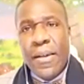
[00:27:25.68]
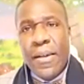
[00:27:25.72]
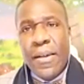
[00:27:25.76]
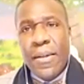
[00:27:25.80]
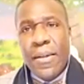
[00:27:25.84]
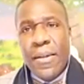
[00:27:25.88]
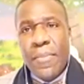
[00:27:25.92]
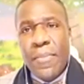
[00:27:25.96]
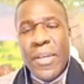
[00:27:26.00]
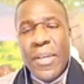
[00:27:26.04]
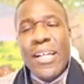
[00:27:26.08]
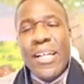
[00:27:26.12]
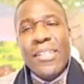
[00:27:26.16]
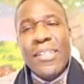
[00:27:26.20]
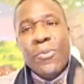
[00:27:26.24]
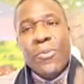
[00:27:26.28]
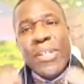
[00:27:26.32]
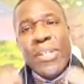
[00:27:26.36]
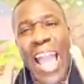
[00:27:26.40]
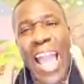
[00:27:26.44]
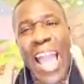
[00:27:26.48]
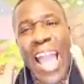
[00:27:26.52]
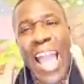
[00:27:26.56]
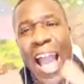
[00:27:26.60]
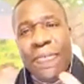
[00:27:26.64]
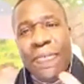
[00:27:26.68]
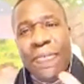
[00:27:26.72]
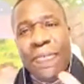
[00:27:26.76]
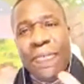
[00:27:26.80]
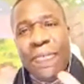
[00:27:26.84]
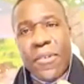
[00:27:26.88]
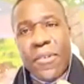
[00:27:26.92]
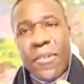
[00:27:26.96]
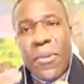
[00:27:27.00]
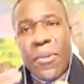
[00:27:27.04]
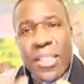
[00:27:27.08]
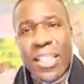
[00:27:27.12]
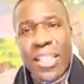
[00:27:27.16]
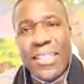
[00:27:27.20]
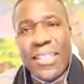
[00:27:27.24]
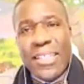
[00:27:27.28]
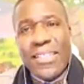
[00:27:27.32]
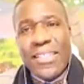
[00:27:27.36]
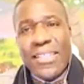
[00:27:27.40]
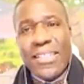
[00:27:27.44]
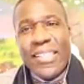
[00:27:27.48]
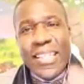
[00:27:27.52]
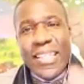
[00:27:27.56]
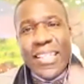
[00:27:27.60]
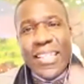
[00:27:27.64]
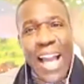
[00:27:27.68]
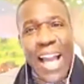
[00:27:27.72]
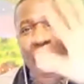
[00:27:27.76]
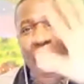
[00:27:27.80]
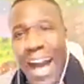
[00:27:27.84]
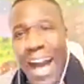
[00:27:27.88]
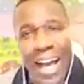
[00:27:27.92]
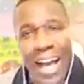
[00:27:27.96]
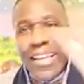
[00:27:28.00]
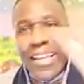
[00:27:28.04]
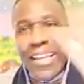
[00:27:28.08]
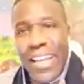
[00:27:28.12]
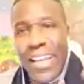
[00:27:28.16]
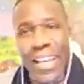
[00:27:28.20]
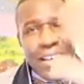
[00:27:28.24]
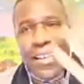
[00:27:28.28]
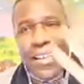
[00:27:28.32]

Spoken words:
Because we have to replace the I,